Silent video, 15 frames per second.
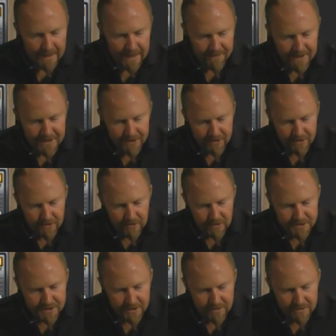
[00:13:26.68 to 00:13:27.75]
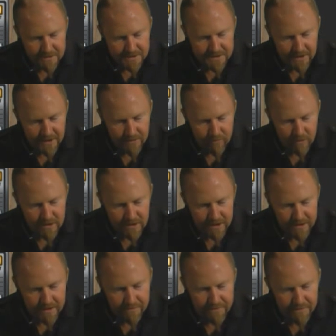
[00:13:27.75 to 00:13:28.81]
And then you can also decide what
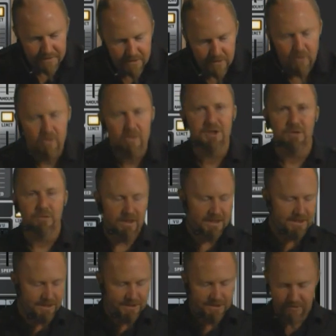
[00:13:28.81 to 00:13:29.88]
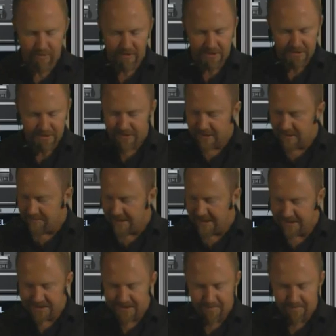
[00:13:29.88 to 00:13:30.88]
kind of chord you want it to do when you're doing the bend.